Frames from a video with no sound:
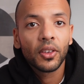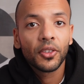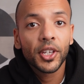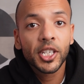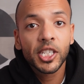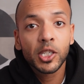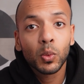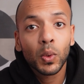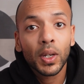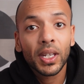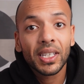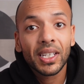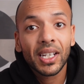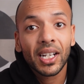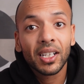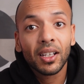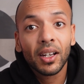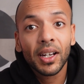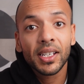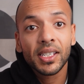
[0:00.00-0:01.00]
This way,
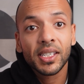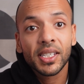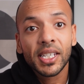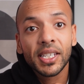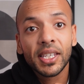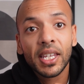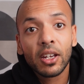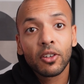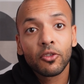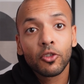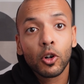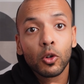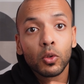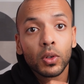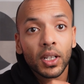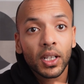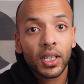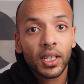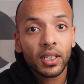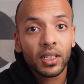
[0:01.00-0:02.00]
clients see their role
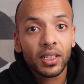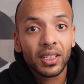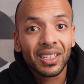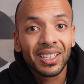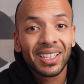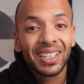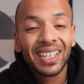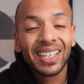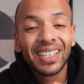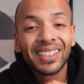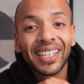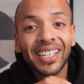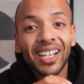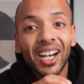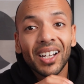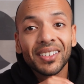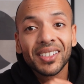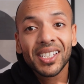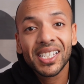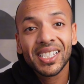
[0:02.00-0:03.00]
clearly. They
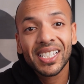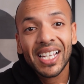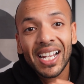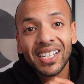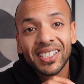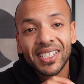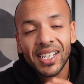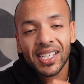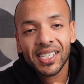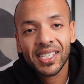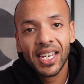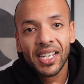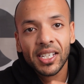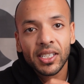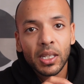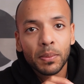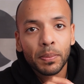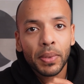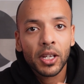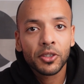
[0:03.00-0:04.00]
understand success
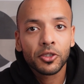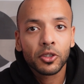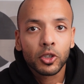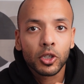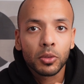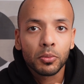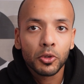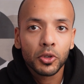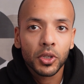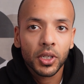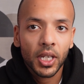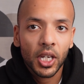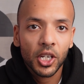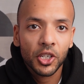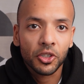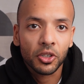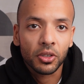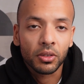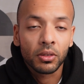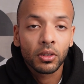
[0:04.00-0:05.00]
depends on
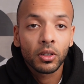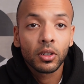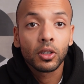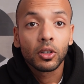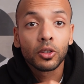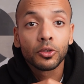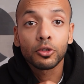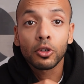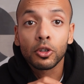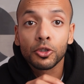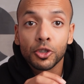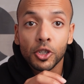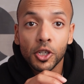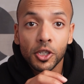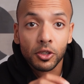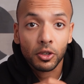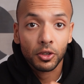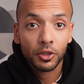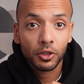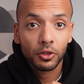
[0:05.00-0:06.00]
communication, not
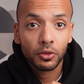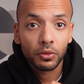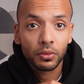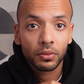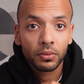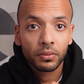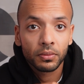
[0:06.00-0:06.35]
just on you.